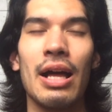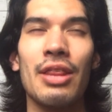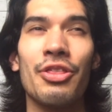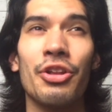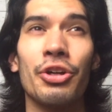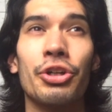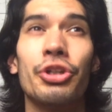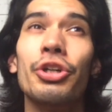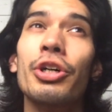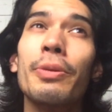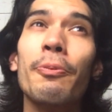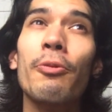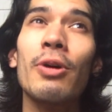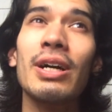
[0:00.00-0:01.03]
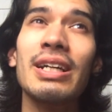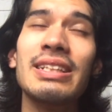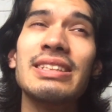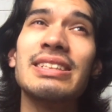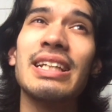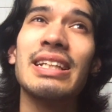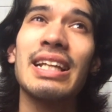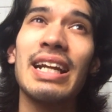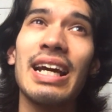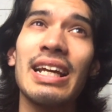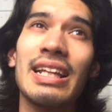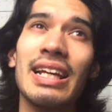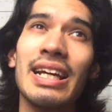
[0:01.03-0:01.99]
The good ones that
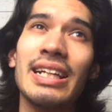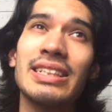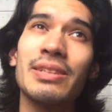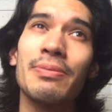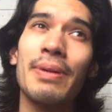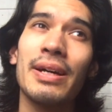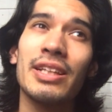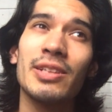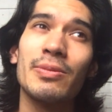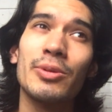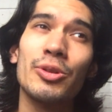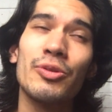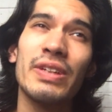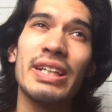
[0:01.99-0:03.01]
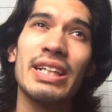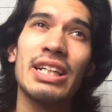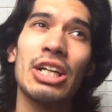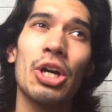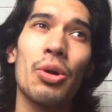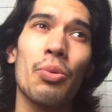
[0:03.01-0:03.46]
I liked about the movie